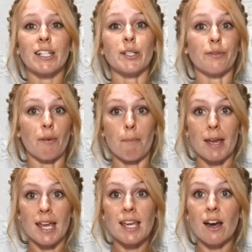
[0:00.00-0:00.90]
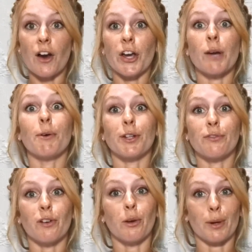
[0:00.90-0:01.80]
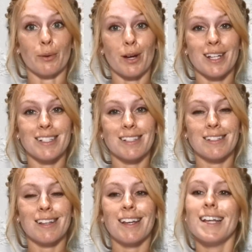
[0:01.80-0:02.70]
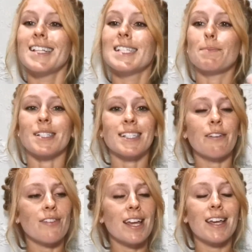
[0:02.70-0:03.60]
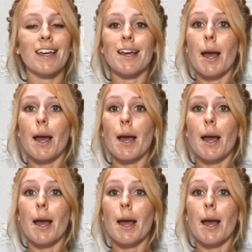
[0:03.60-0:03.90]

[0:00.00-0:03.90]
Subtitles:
So for me, I go by the following words: specific,